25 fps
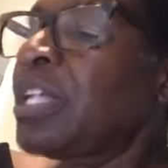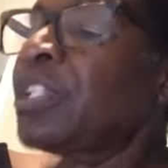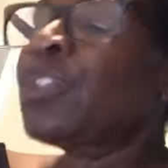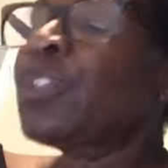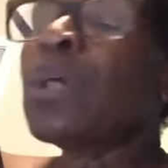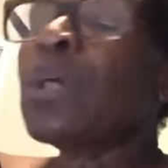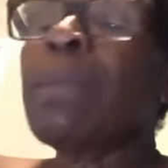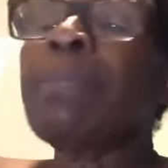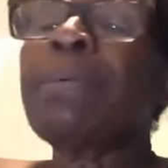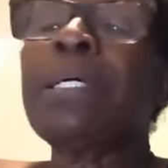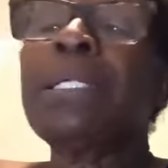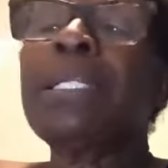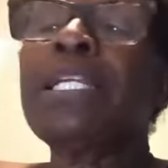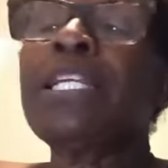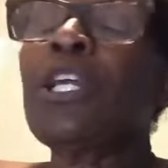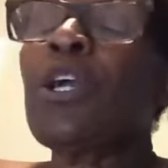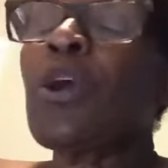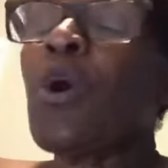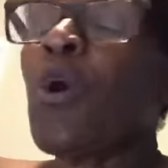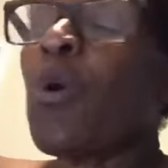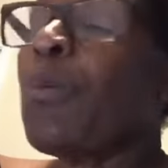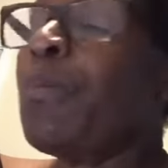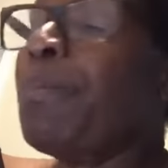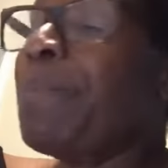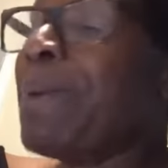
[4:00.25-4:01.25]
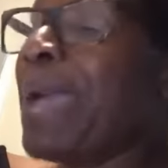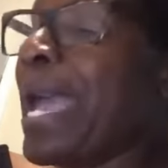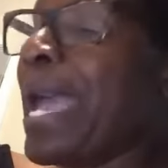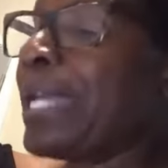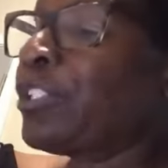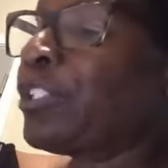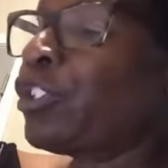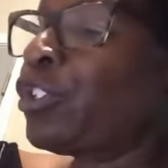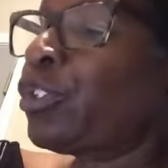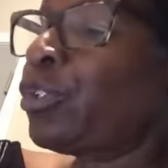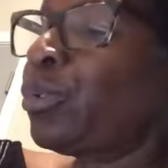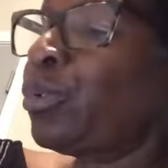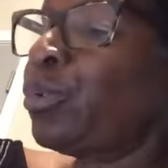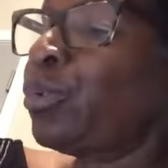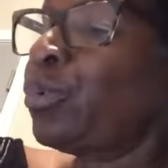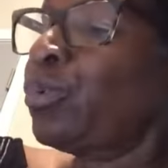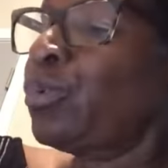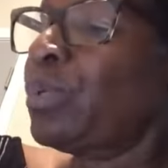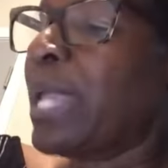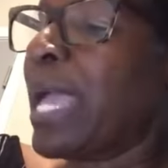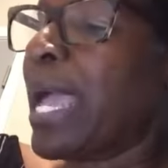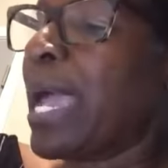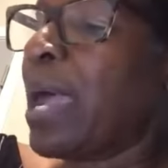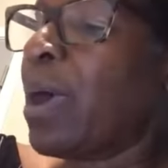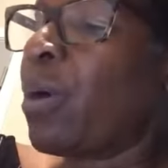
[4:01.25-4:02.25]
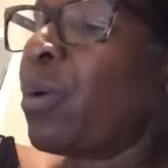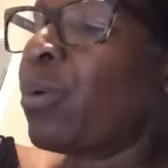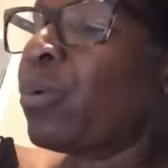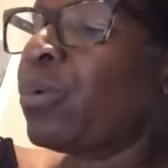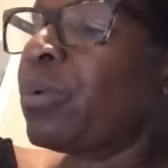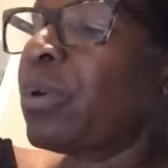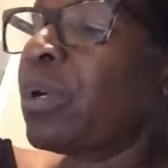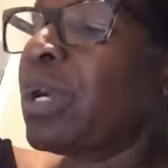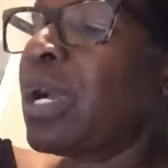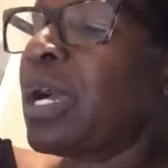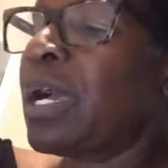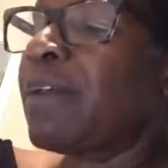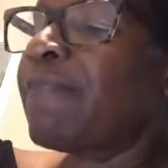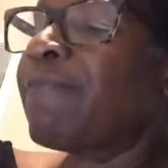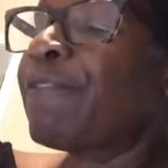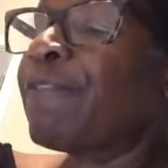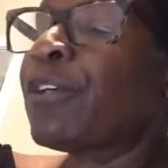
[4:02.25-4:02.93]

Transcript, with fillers: So I'm going to go back to now uh,